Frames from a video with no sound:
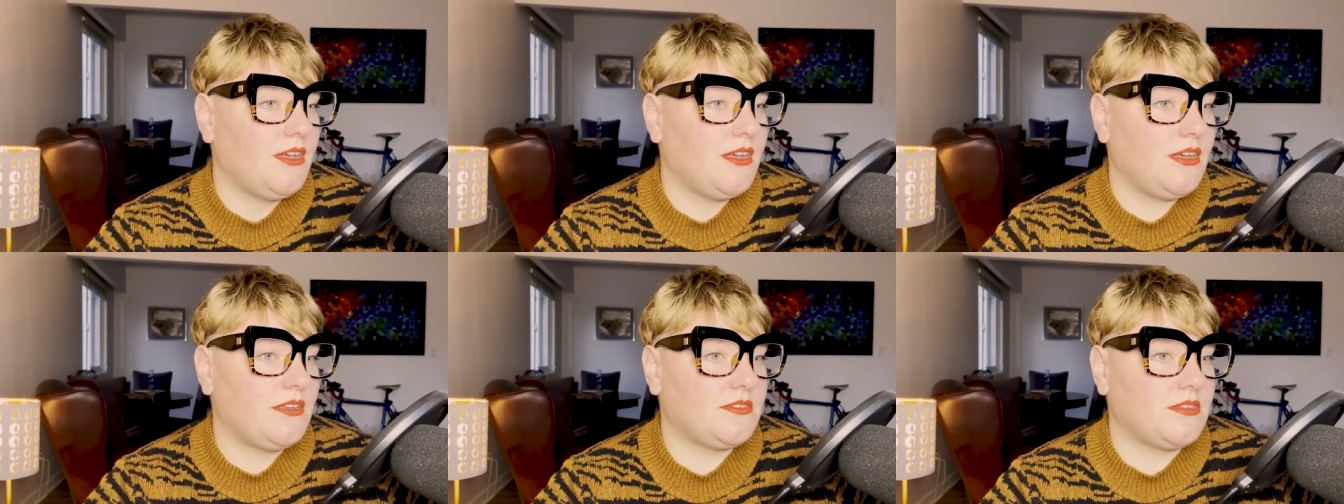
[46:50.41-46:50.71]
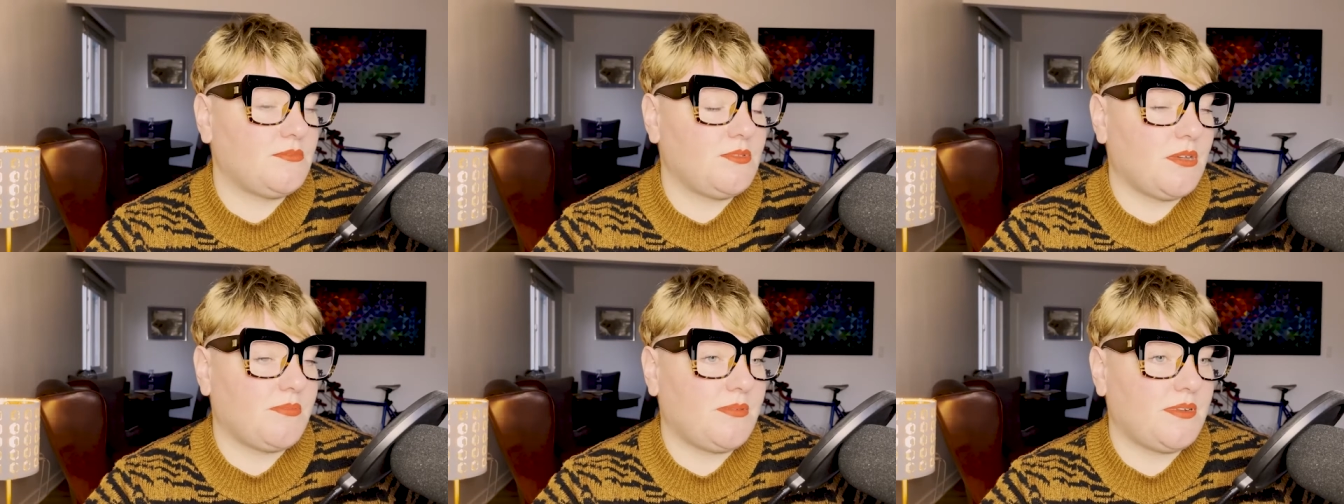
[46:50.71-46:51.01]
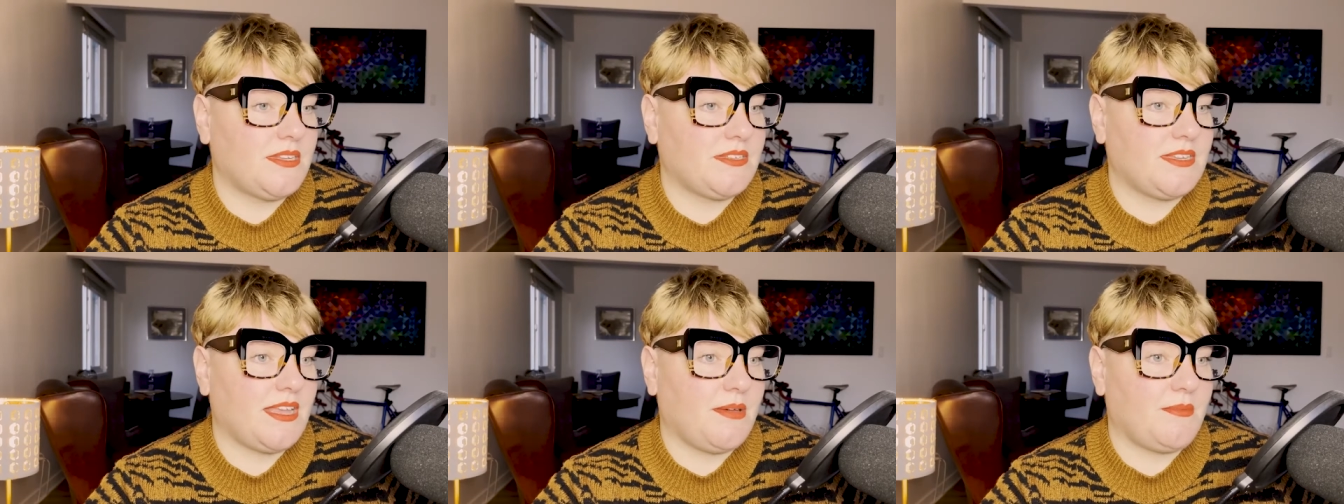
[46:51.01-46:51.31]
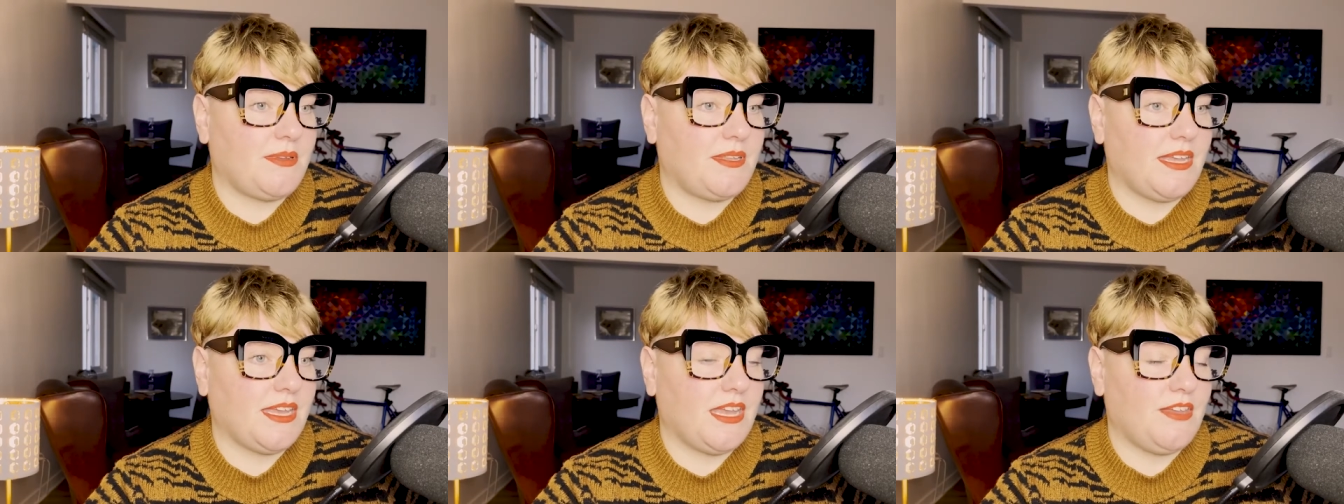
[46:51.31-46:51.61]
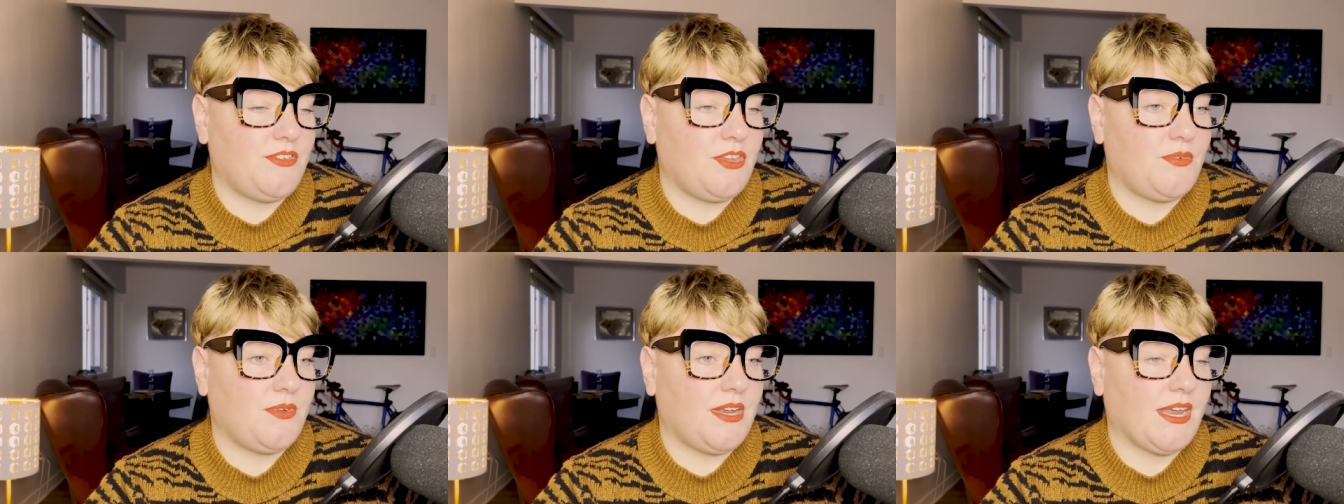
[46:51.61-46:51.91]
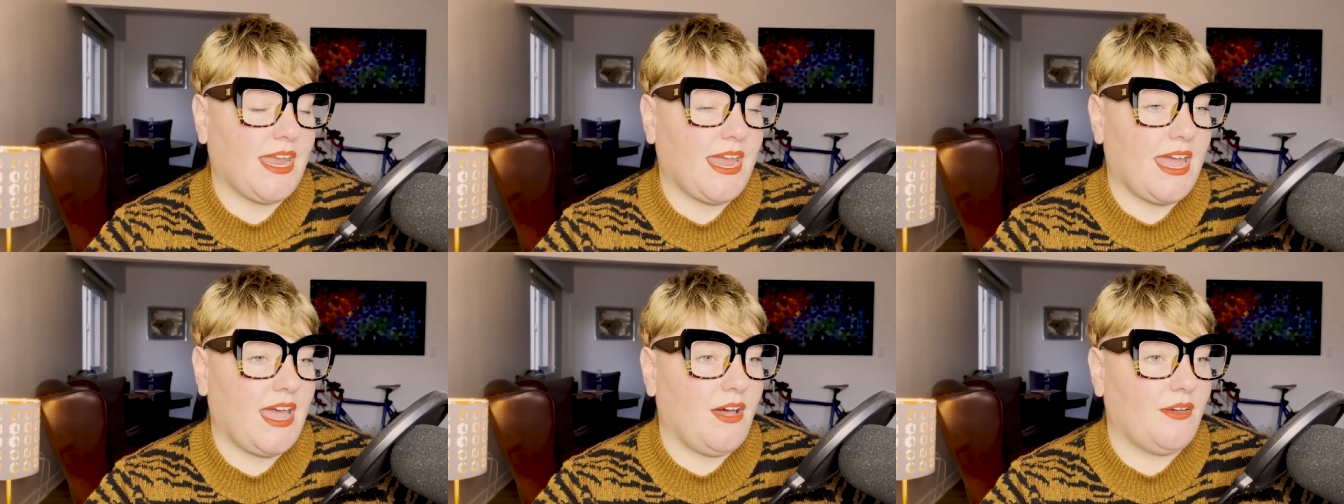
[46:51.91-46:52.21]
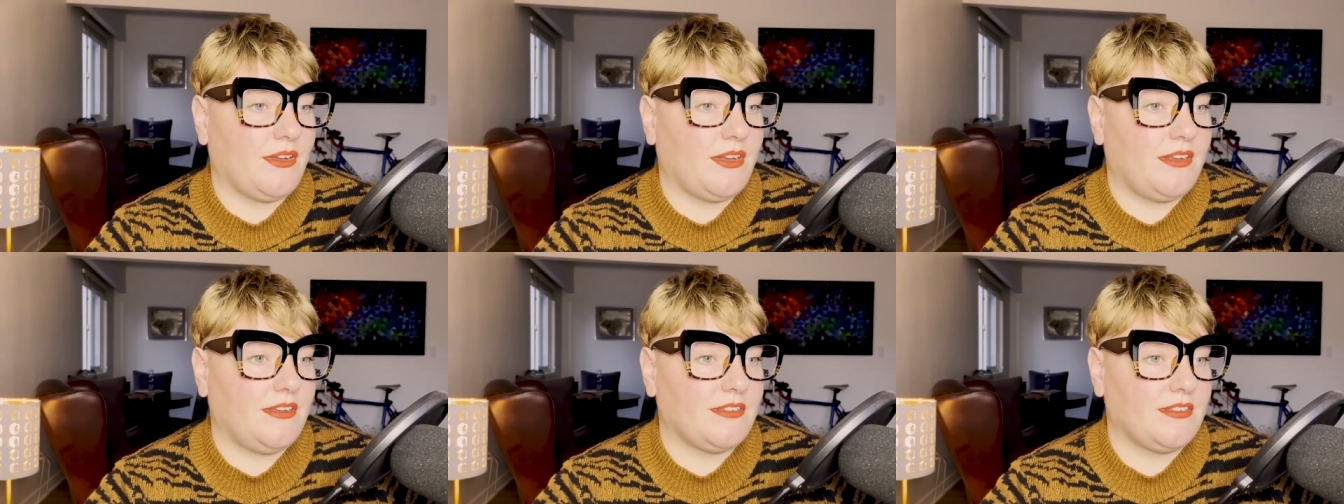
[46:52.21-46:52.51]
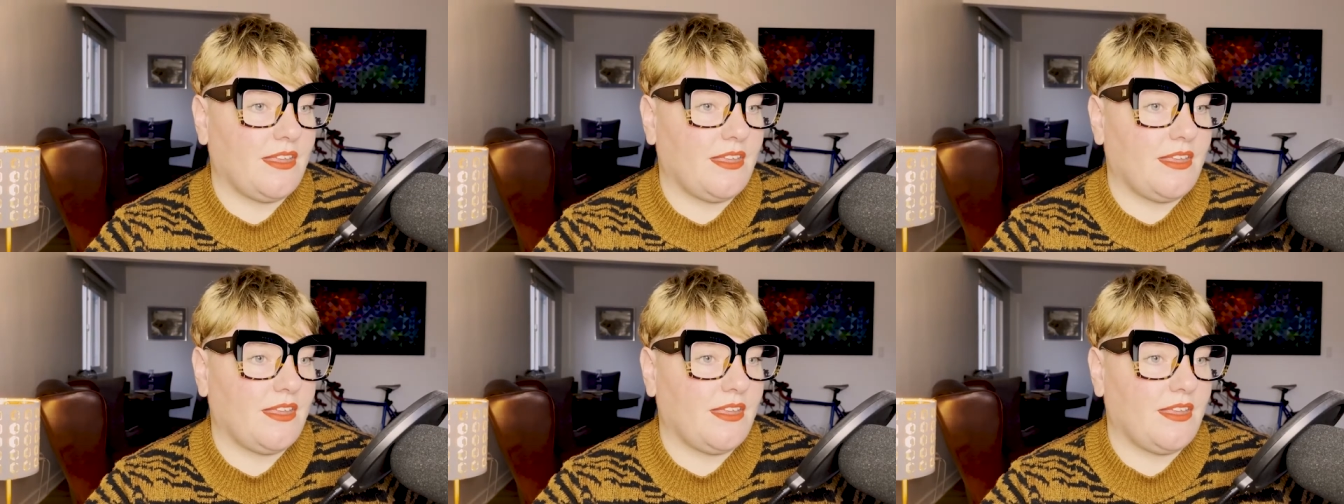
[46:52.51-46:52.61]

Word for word: uh, some type of an exam and they give you in a gown and it's